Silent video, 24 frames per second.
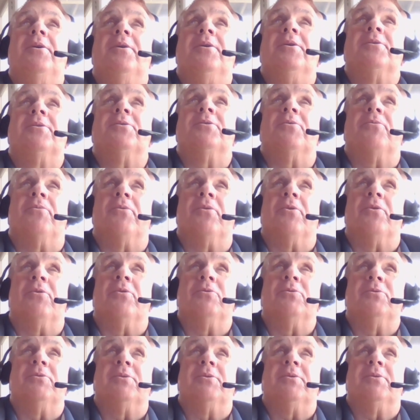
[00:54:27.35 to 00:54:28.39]
So for
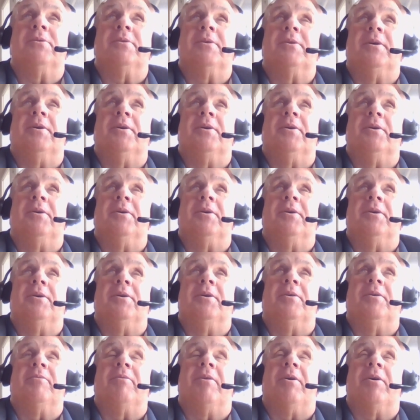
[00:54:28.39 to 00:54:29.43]
those
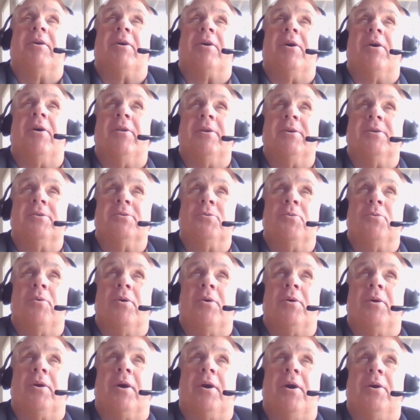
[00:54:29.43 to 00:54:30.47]
of our colleagues who
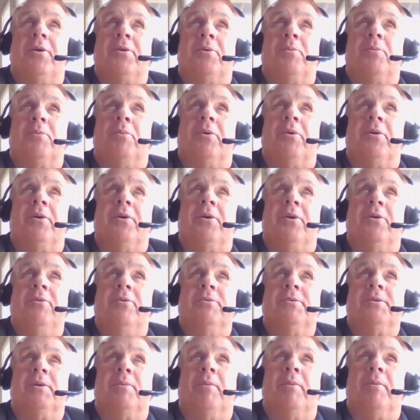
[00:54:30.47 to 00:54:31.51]
are contemplating
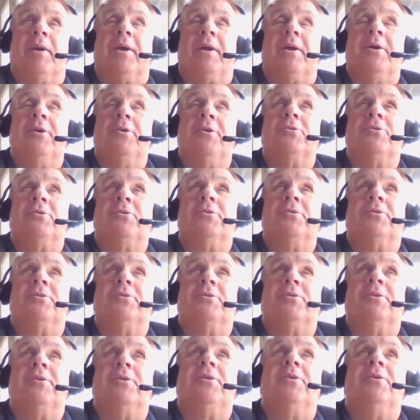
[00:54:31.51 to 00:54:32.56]
using
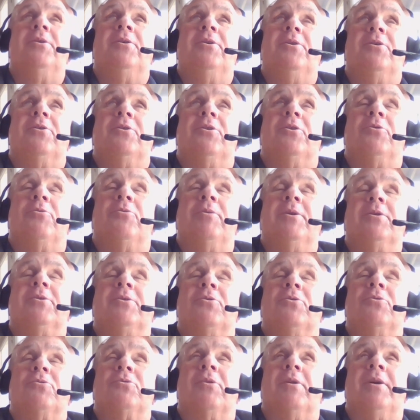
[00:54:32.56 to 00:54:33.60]
medications to treat
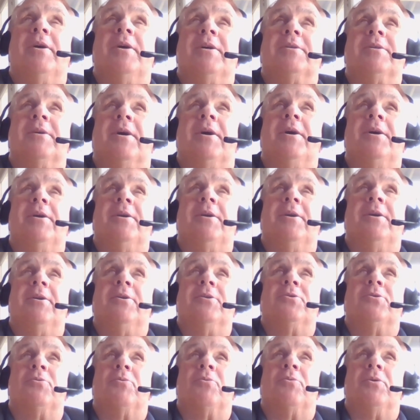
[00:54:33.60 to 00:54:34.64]
social anxiety
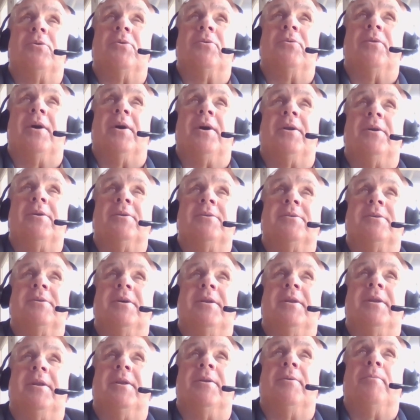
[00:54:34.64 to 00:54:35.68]
disorder, that is
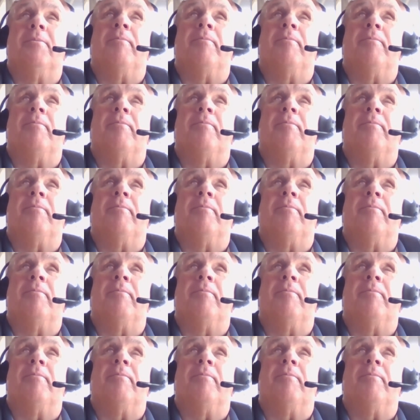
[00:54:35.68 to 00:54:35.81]
an